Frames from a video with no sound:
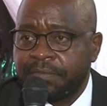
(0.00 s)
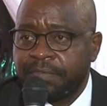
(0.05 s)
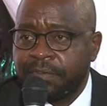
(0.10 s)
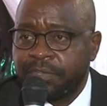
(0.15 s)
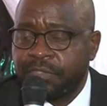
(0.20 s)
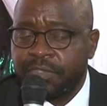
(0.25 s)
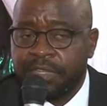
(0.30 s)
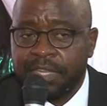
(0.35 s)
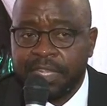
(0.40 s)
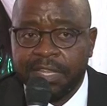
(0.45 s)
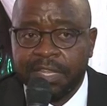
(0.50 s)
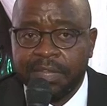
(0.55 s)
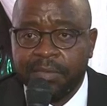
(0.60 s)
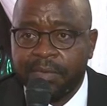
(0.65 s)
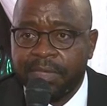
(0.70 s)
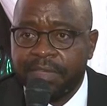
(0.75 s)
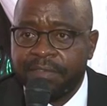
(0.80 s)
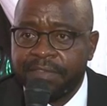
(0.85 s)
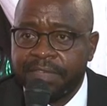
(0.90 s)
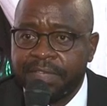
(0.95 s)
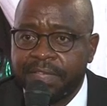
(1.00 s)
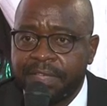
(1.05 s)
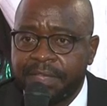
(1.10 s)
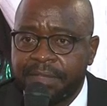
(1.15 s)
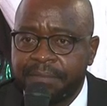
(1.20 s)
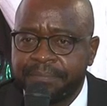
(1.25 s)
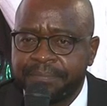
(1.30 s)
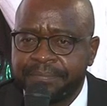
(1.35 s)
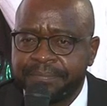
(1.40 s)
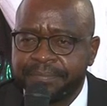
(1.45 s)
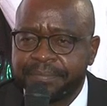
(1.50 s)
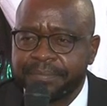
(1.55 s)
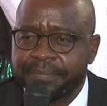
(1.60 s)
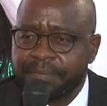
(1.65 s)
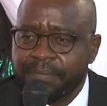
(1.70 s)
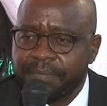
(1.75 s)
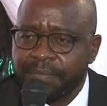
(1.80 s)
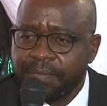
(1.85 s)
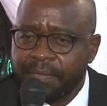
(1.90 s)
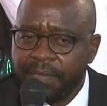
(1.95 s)
fortunately, we have a
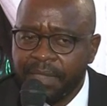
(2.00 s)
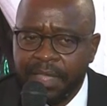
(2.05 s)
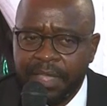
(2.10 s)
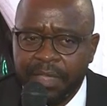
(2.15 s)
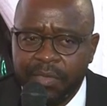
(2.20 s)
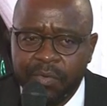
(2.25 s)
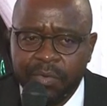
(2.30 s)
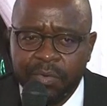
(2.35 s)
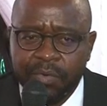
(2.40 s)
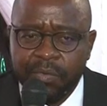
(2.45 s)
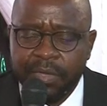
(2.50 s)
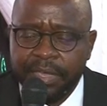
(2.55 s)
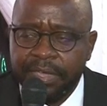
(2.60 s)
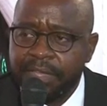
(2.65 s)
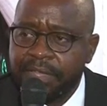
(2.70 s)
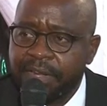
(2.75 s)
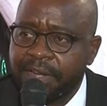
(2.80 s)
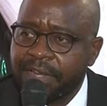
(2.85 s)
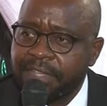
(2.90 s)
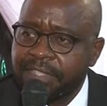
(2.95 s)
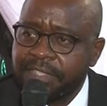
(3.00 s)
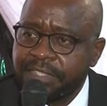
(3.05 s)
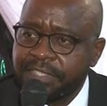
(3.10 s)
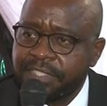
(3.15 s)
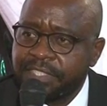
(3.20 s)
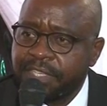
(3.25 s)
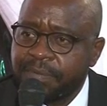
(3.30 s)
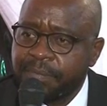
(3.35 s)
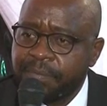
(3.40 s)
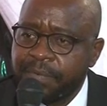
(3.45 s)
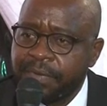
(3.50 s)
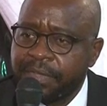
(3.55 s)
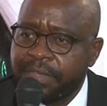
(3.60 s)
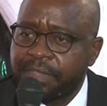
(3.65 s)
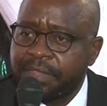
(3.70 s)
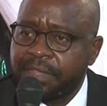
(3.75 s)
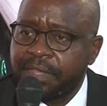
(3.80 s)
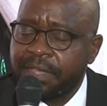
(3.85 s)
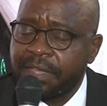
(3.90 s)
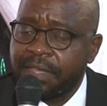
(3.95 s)
good working relationship with